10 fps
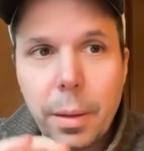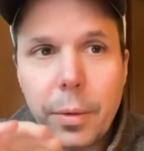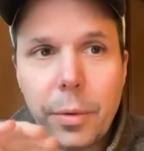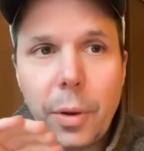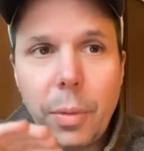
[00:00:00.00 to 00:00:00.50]

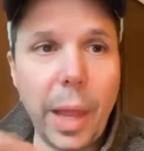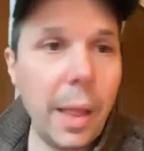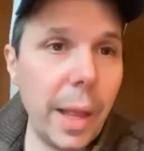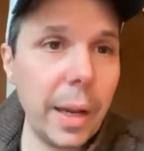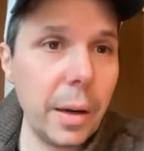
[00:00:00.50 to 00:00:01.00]
so
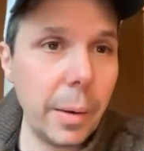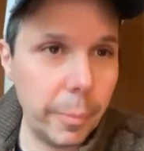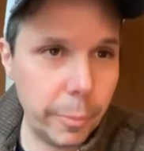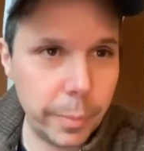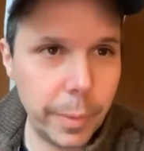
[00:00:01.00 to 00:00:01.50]
that
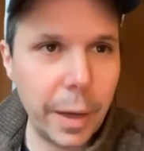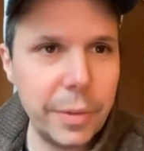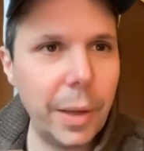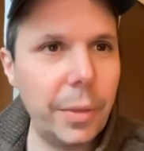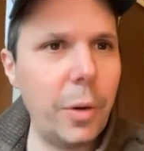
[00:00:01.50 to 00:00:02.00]
knocks
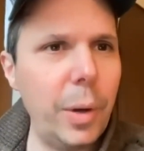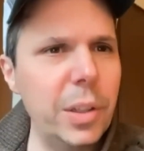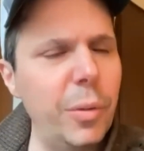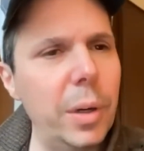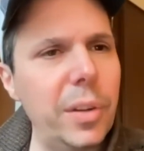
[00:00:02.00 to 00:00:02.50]
out the
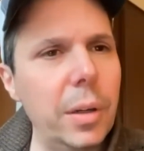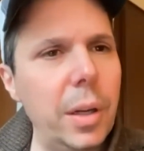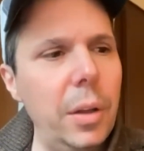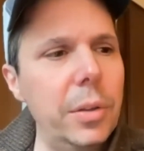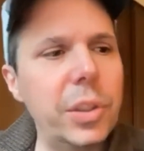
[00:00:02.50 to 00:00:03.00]
question of what is
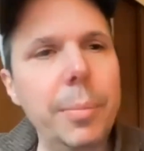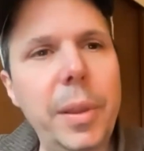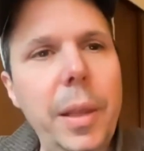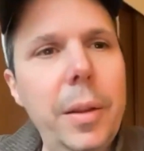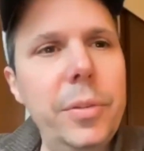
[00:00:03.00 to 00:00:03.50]
ontology, but
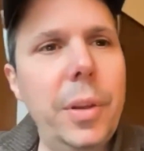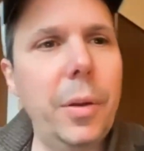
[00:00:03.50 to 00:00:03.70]
then there's the